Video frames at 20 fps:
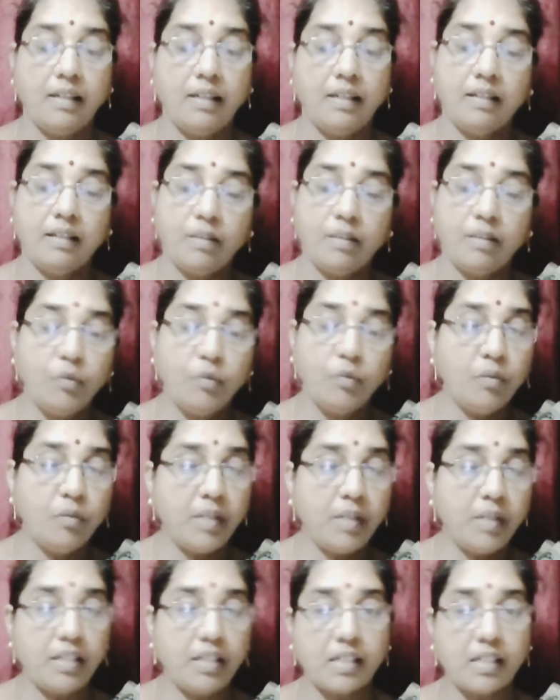the
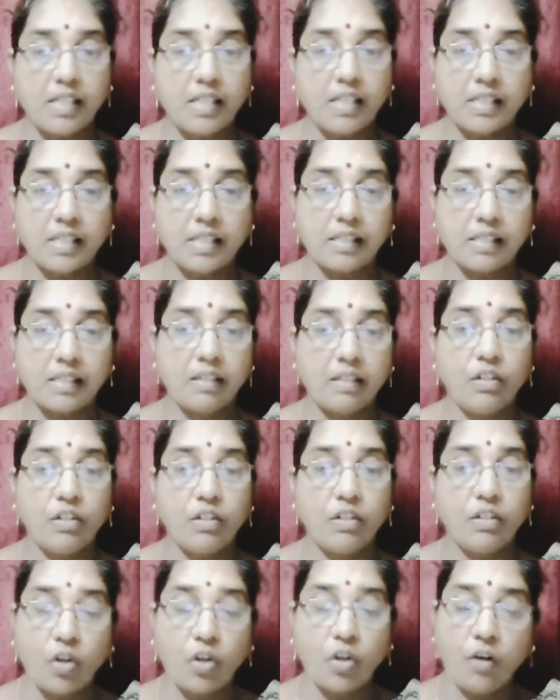movement is a
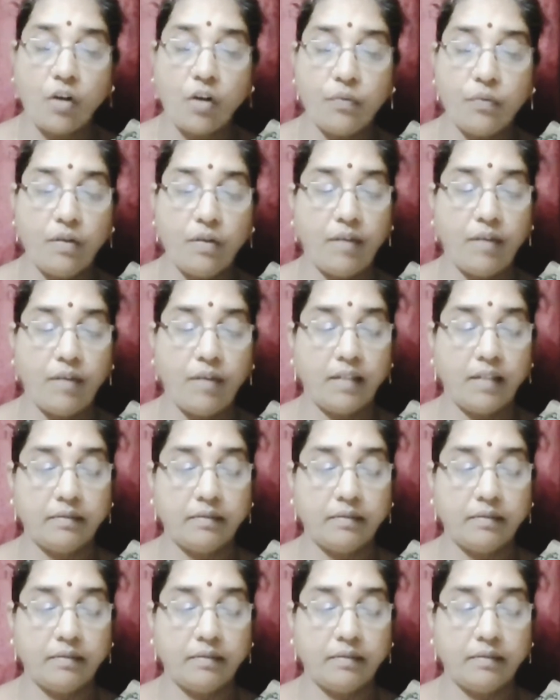joyful one.